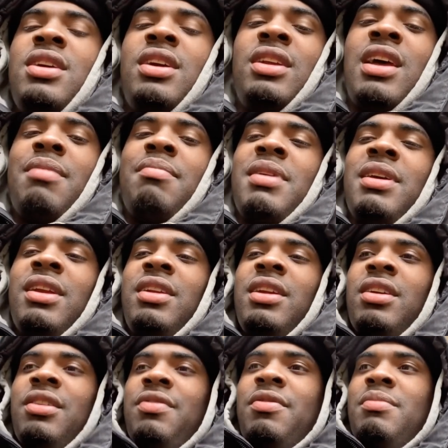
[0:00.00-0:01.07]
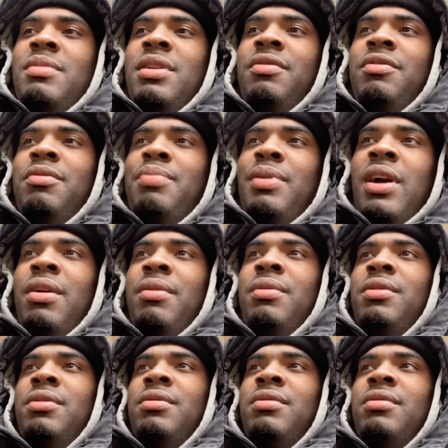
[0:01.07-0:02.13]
And I met a nigga from Meadowview Pirus.